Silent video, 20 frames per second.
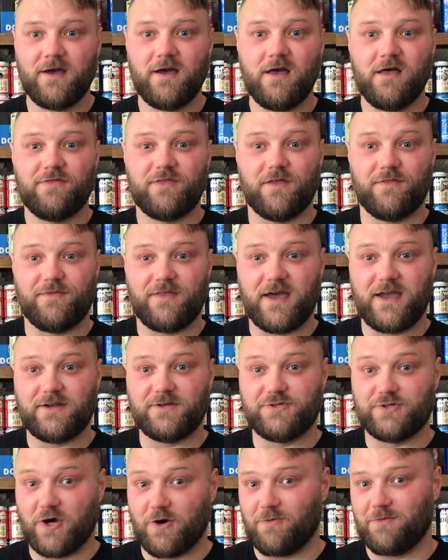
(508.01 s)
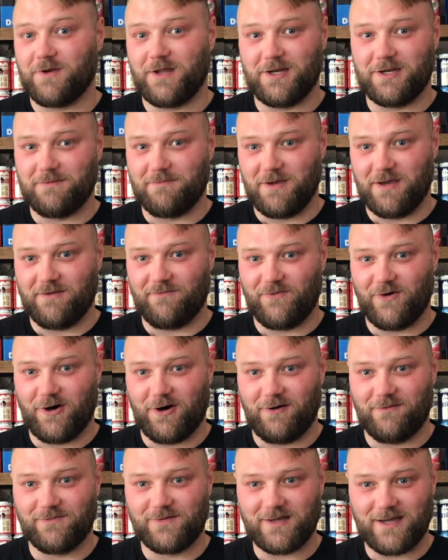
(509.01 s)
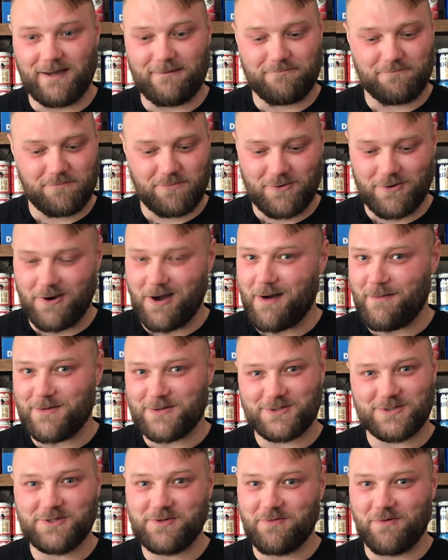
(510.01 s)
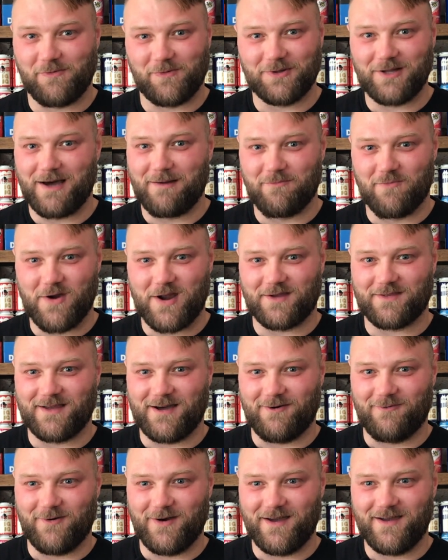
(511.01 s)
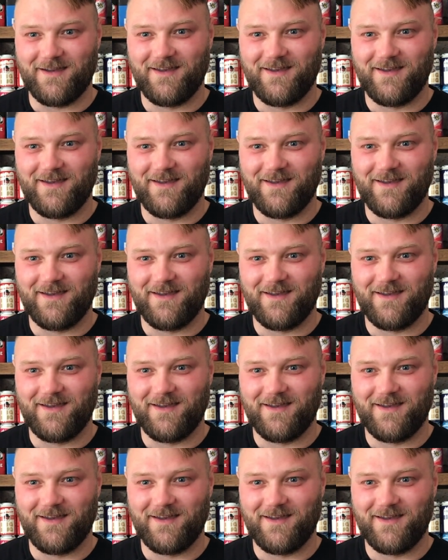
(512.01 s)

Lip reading: that they don't need to be involved. I promise you it will not break that way.